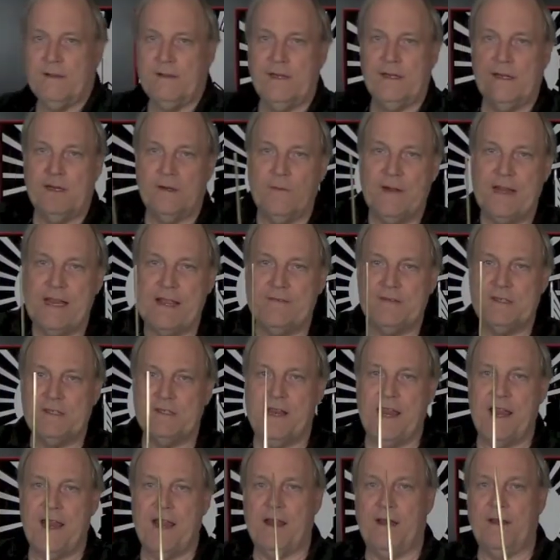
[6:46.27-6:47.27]
Here we have a
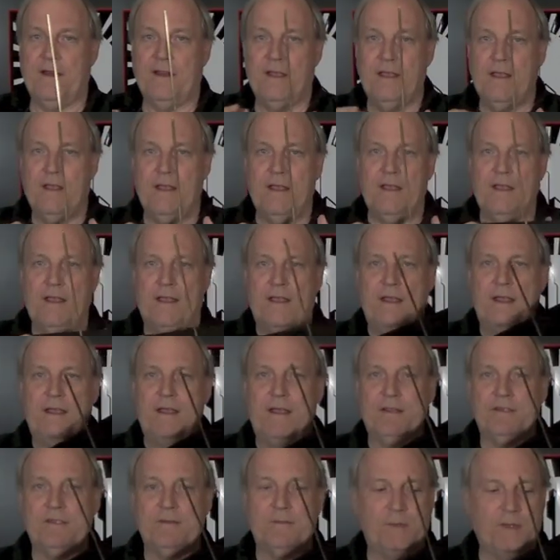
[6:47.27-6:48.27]
stand.
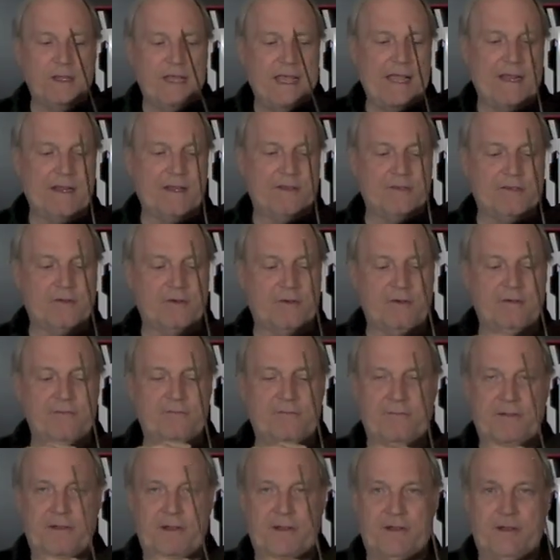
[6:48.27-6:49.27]
It's a black sort
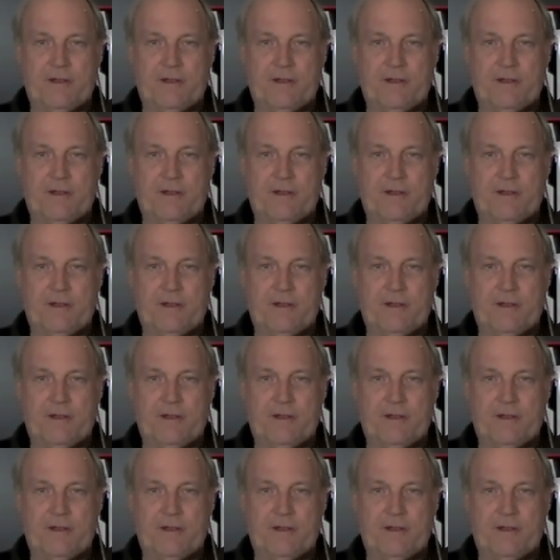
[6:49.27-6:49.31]
of